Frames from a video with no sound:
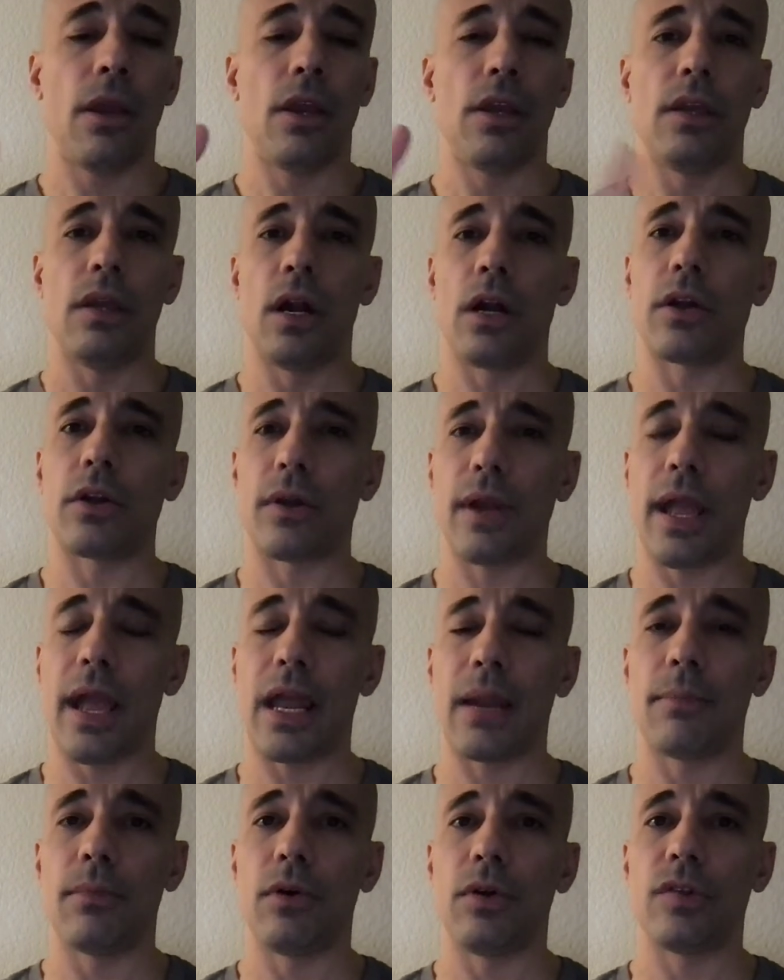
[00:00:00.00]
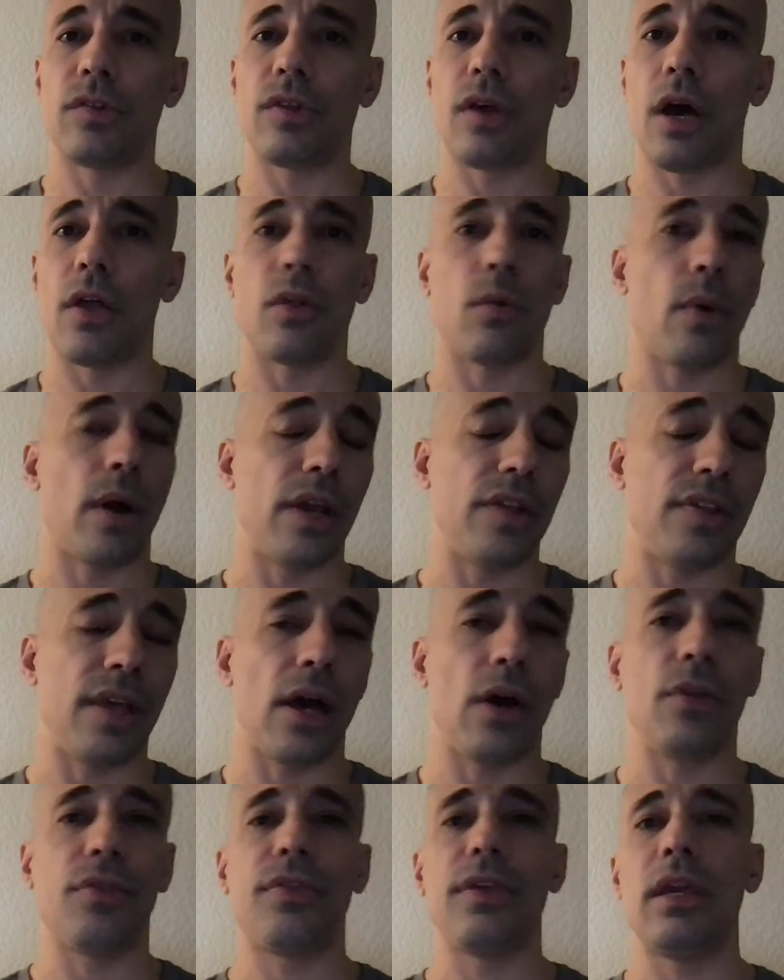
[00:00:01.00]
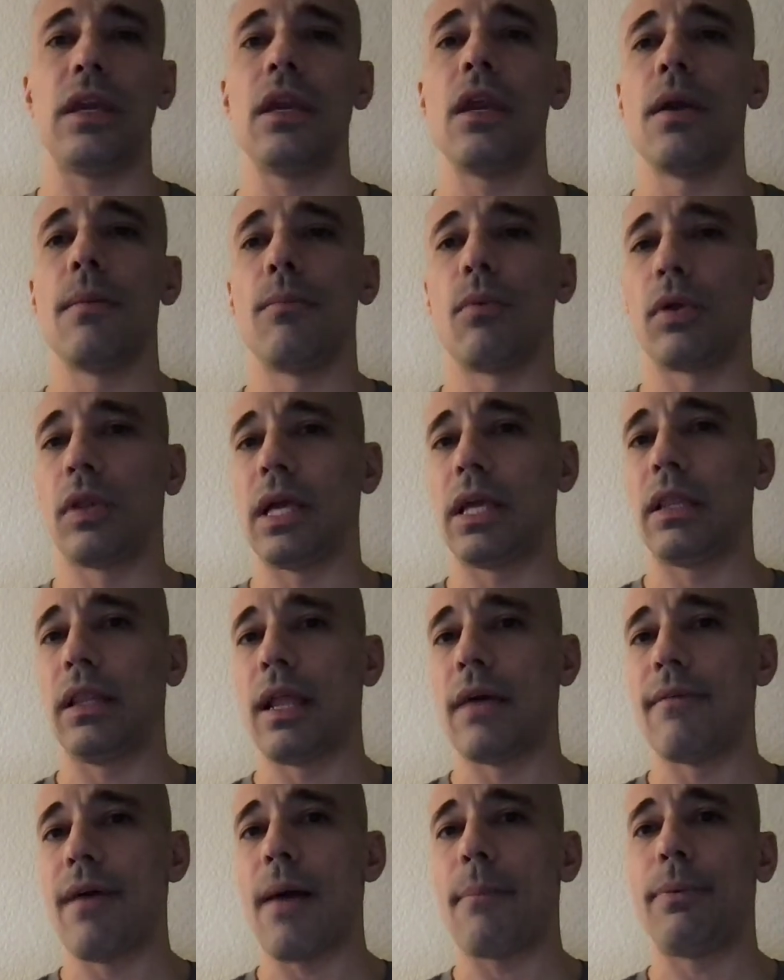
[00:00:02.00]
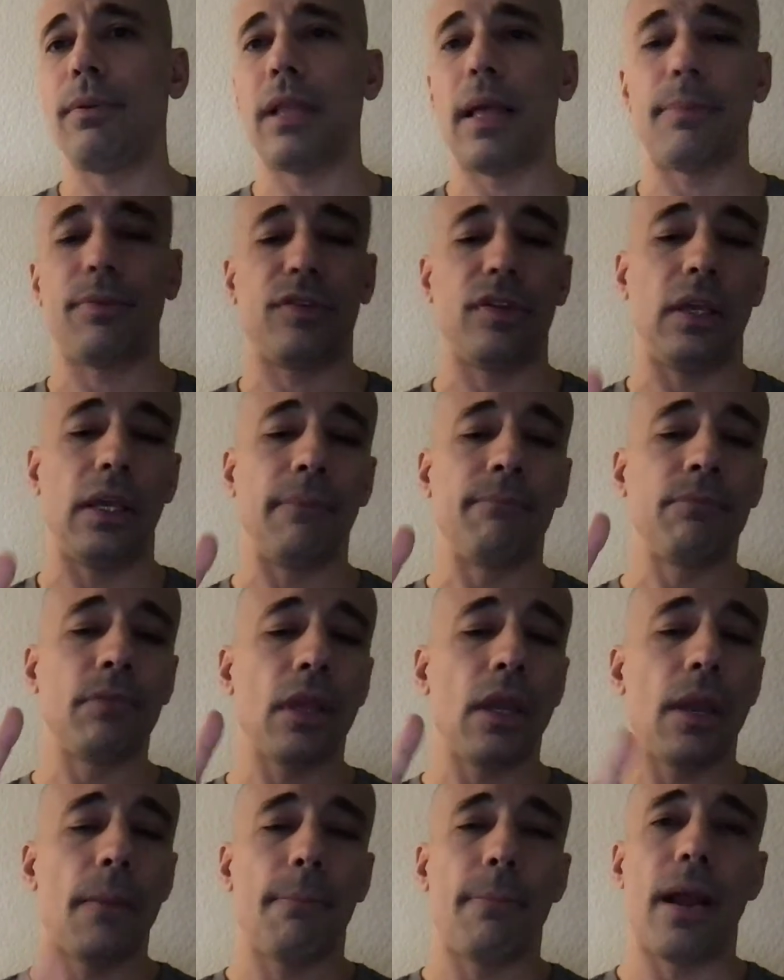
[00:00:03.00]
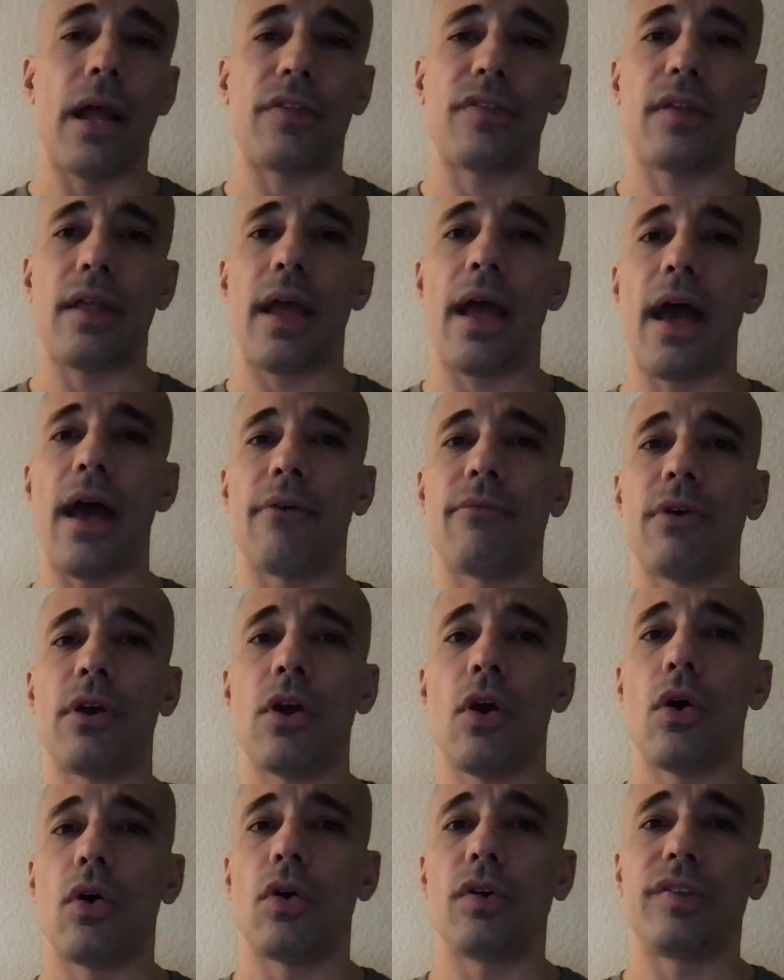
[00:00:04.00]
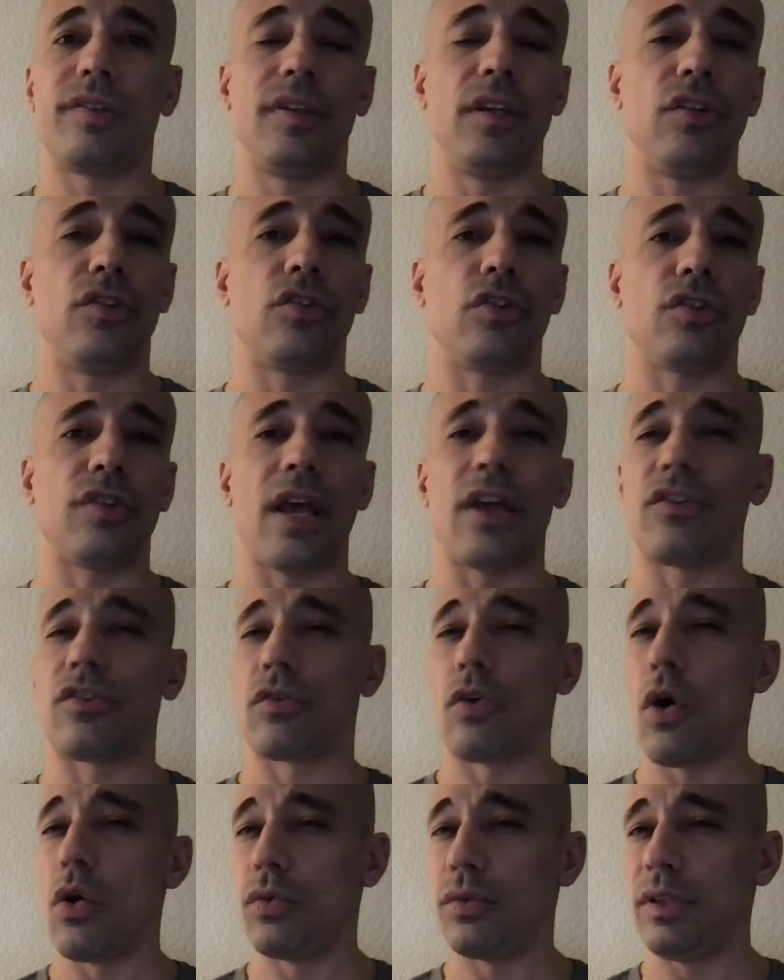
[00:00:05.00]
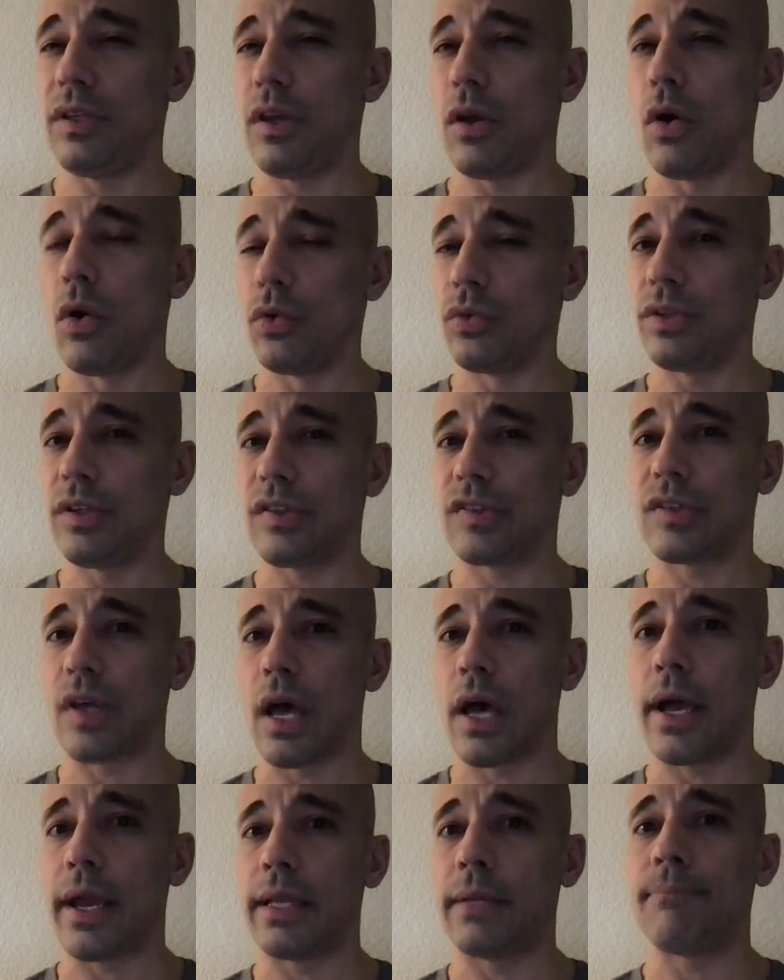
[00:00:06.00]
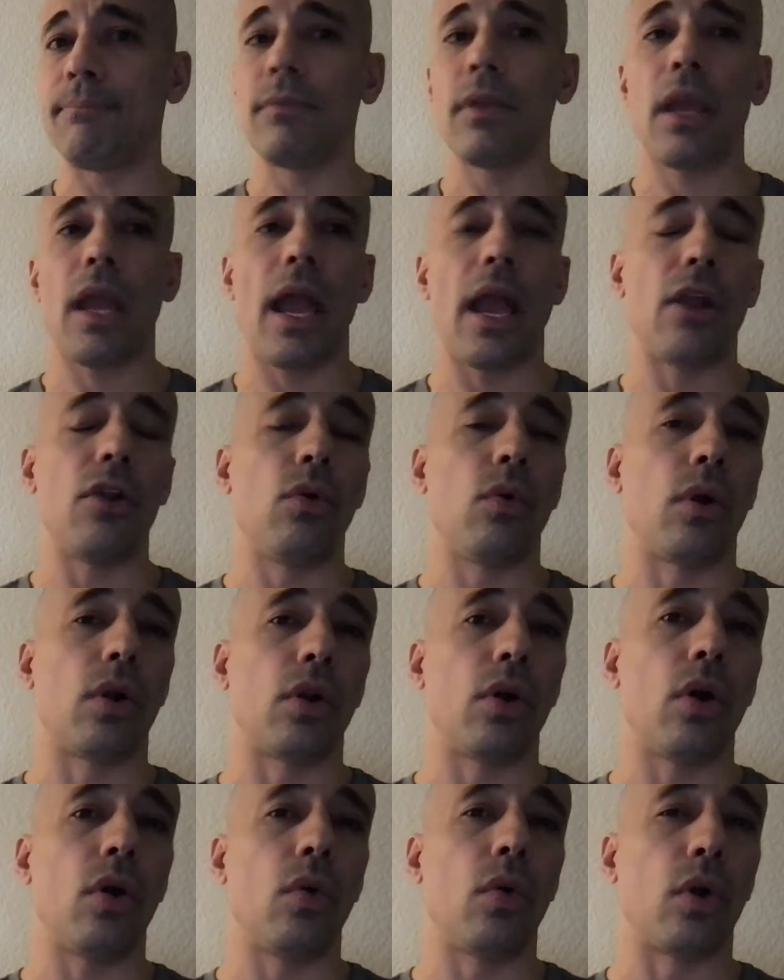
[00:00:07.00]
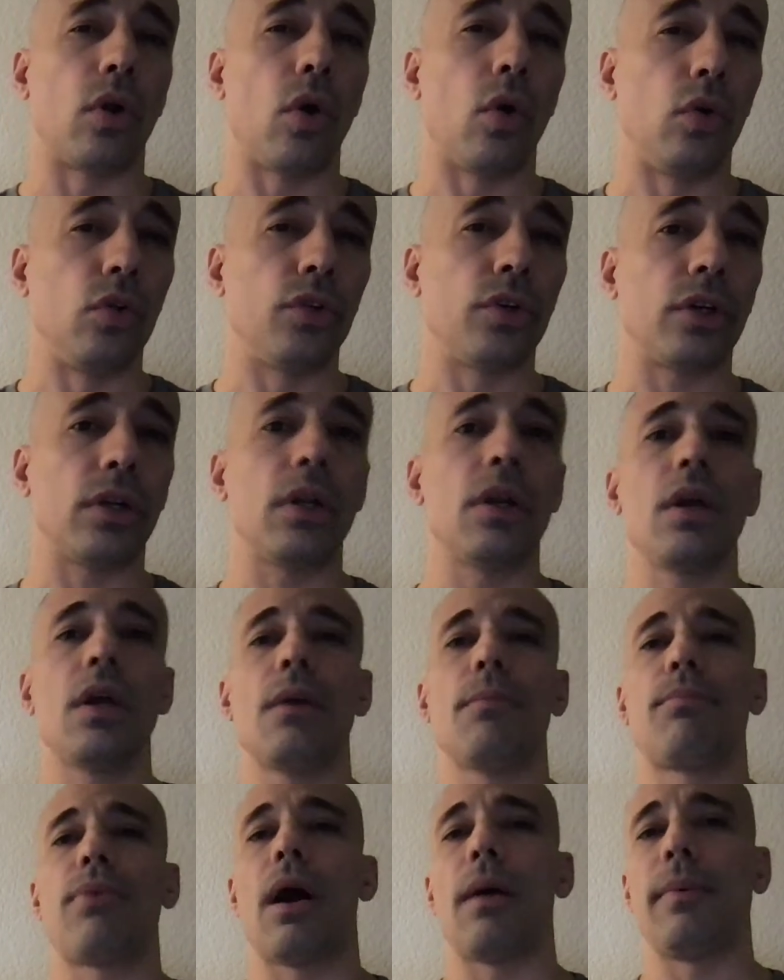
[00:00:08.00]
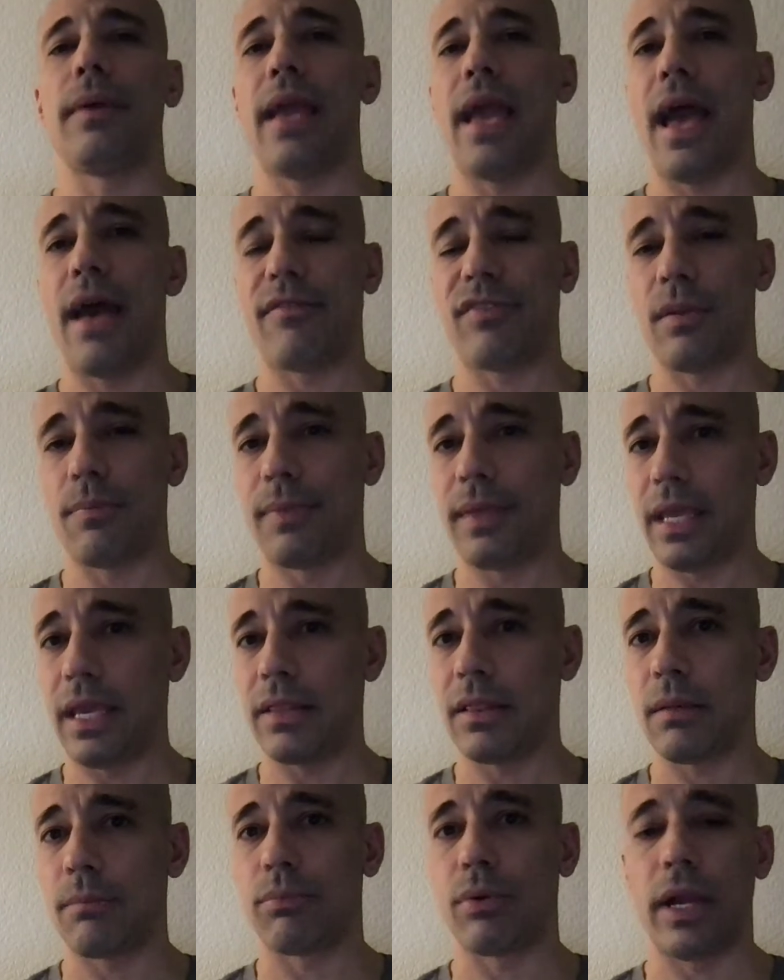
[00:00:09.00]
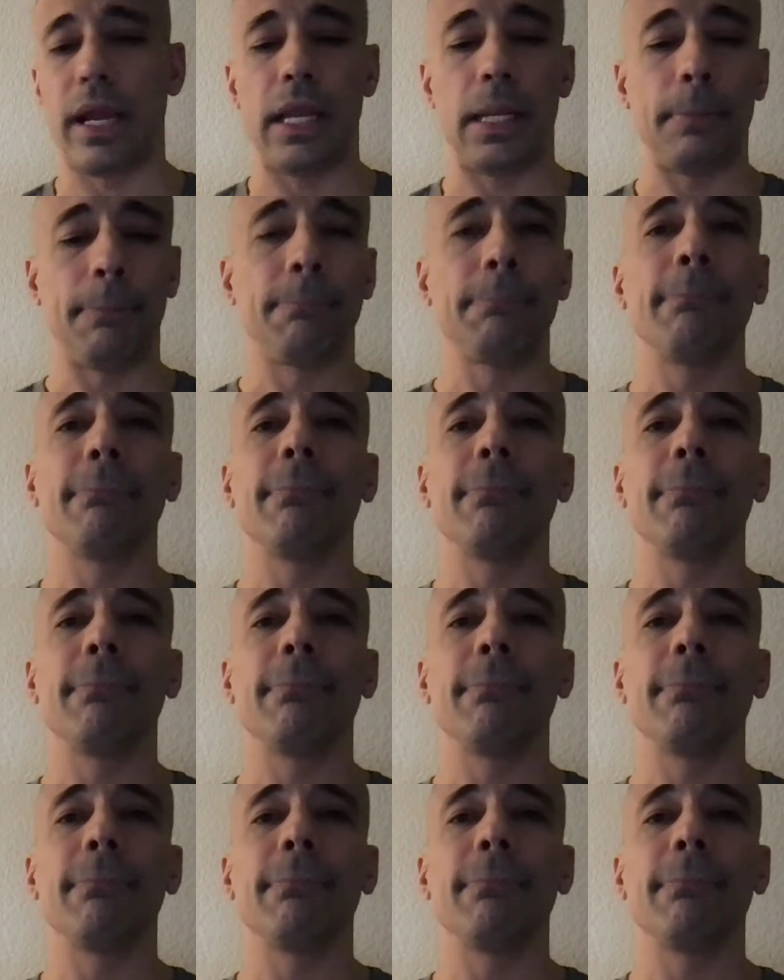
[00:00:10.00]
Younger animals, otherwise healthy, more likely have epilepsy. Pets that have seizures as their only sign and who are older probably have something in the brain.